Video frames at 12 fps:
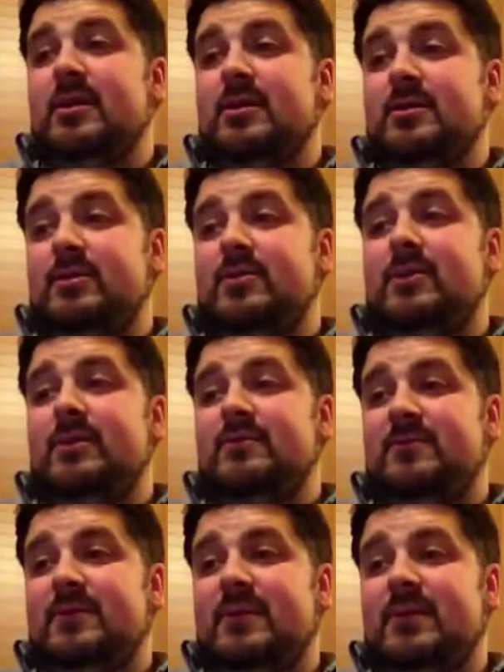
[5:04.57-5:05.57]
intuitive
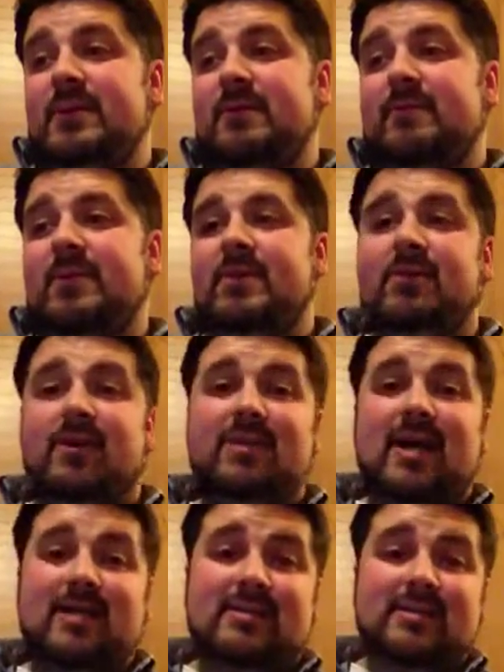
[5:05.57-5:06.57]
feeling, they're called
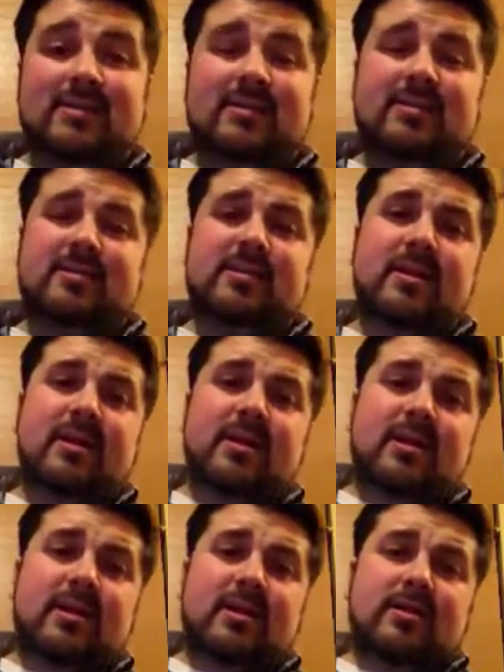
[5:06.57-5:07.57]
the idealists.
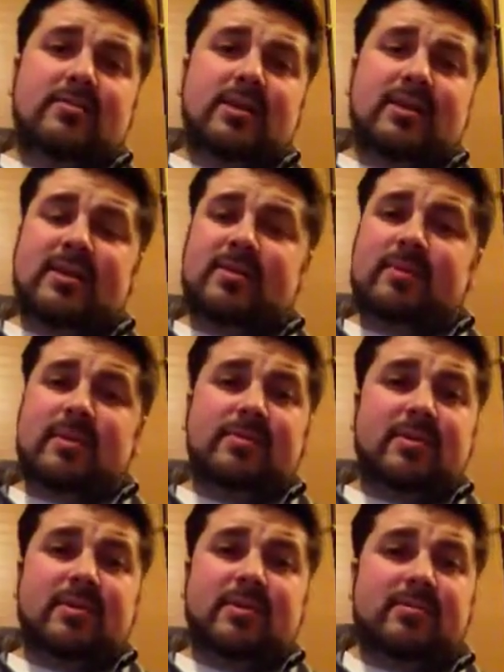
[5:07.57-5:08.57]
Many of these
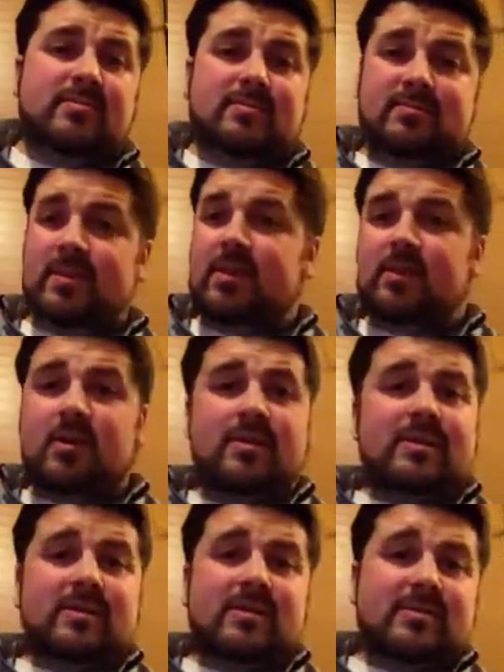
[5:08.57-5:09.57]
people, go
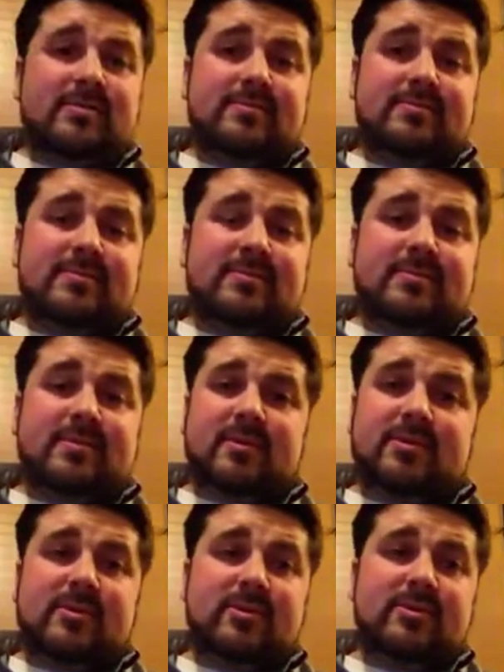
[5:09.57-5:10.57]
into,
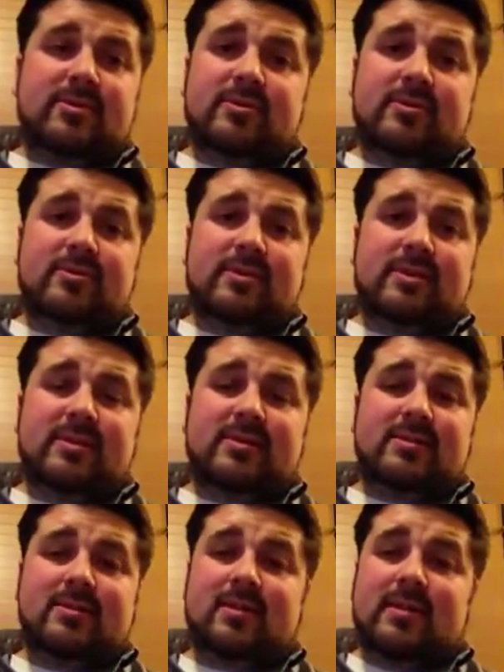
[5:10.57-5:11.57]
social
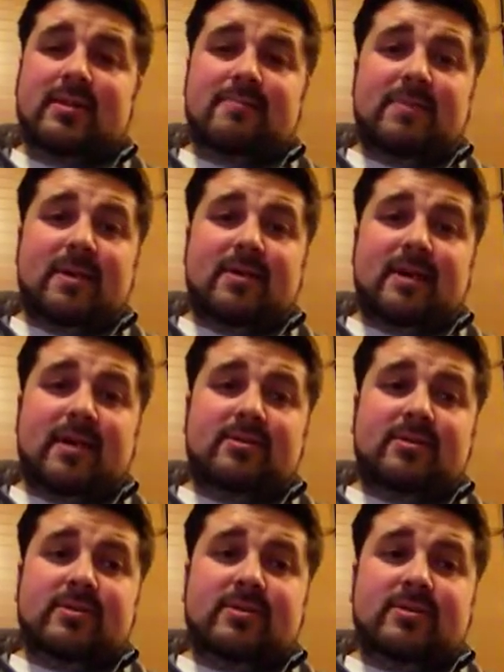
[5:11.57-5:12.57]
services,
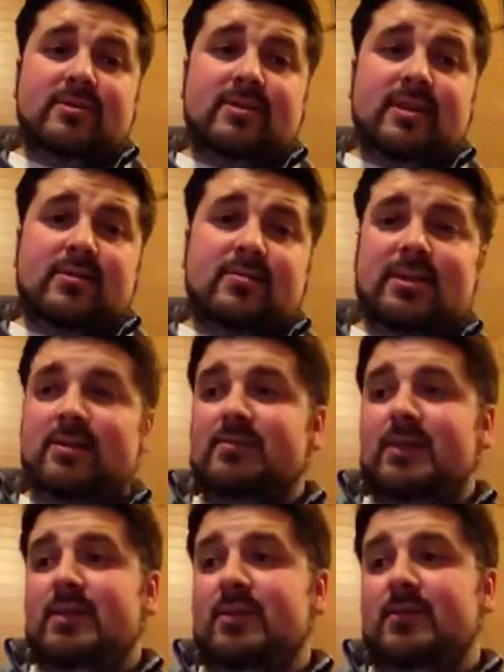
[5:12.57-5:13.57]
counselors and therapists,
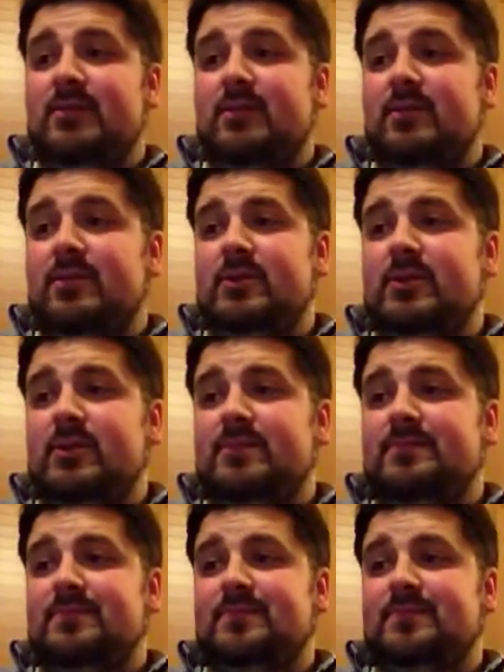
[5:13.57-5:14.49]
many even nurses.